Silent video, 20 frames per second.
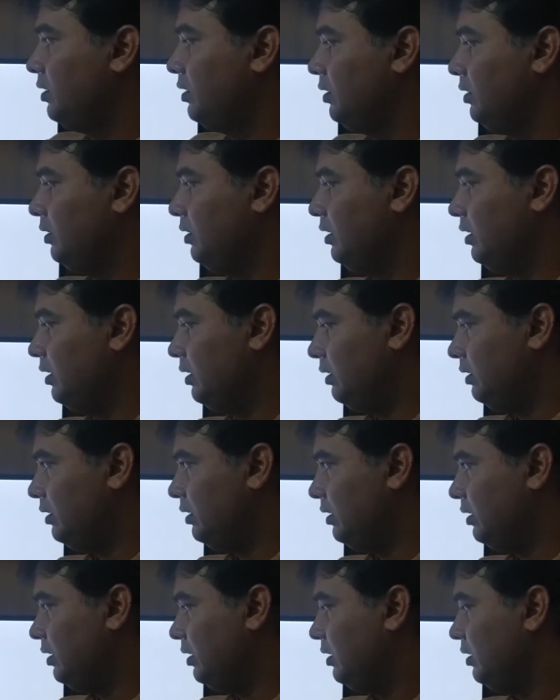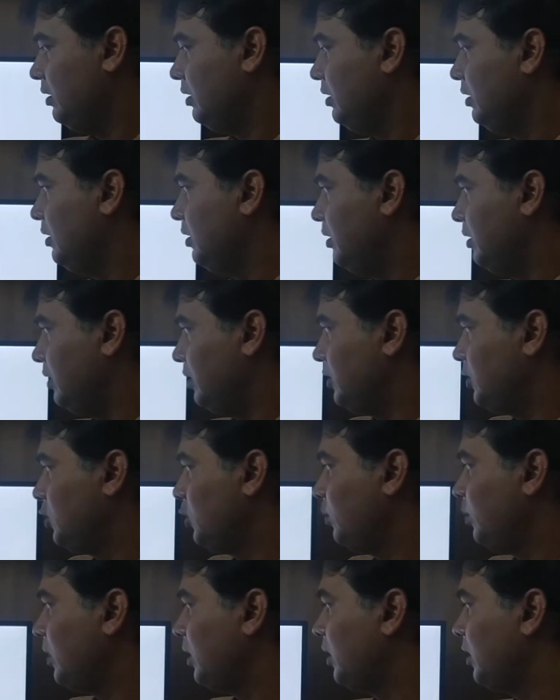then the, then
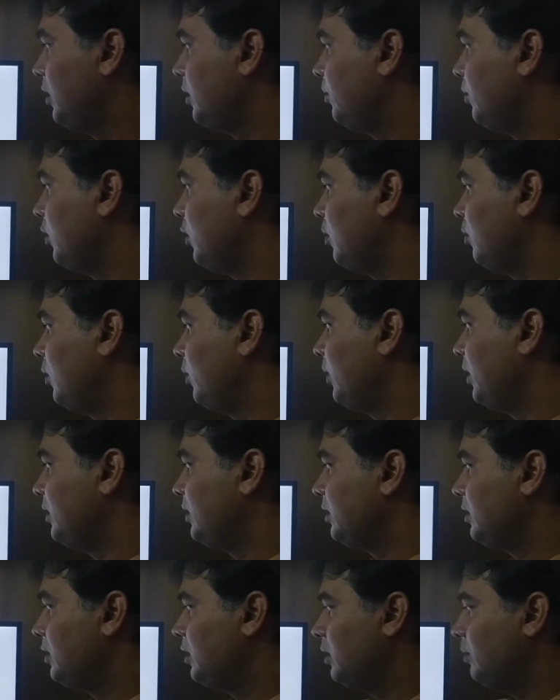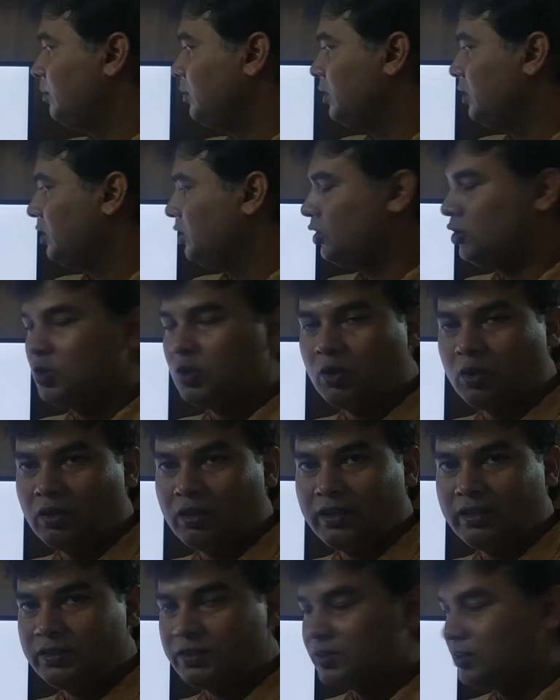superlative form of adjective,
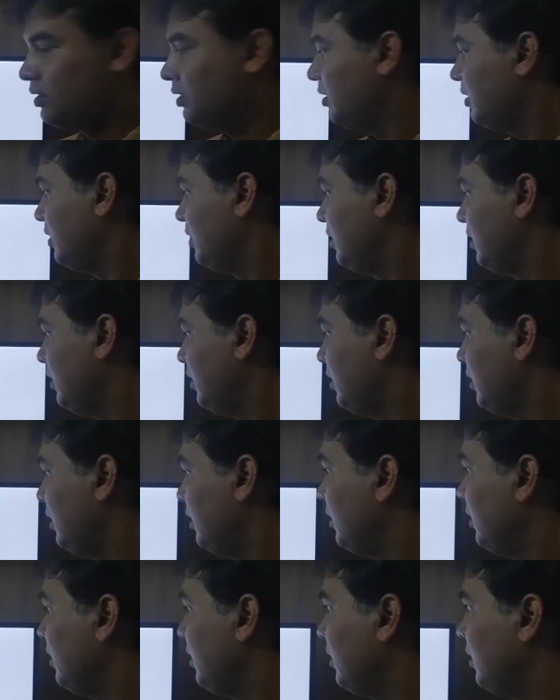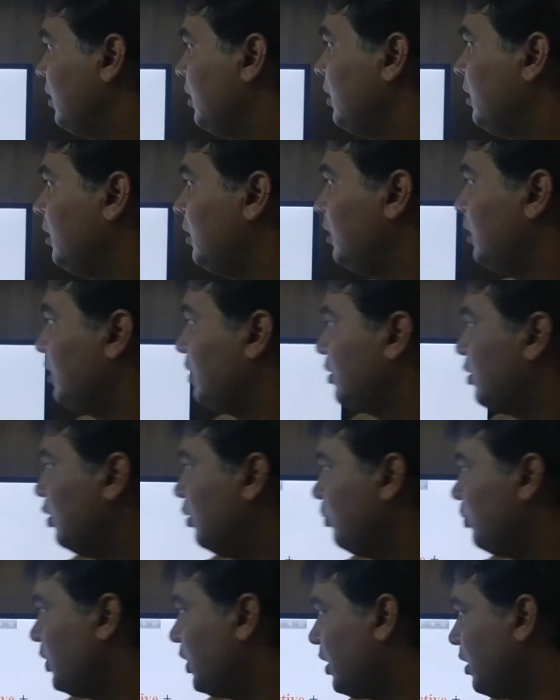tallest, then
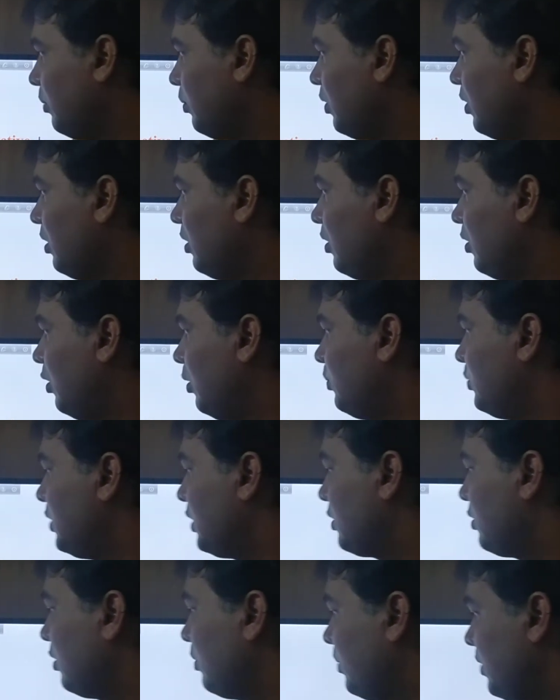comparable object or